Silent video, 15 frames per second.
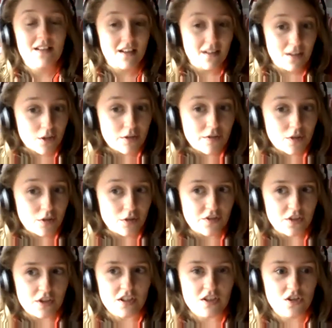interview
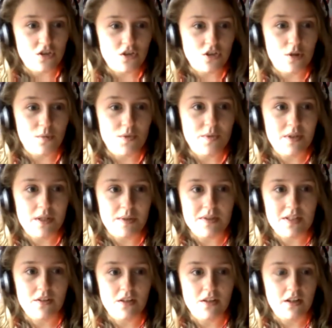for teaching jobs when I
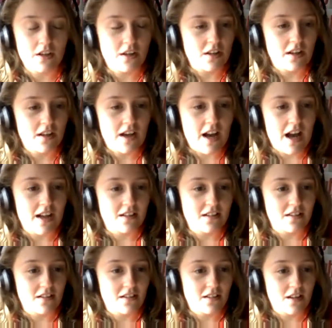was out there,
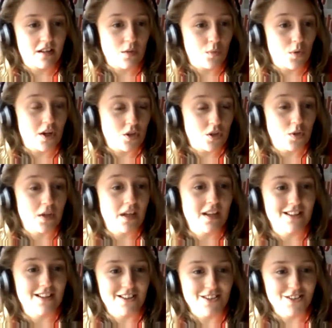and it worked okay.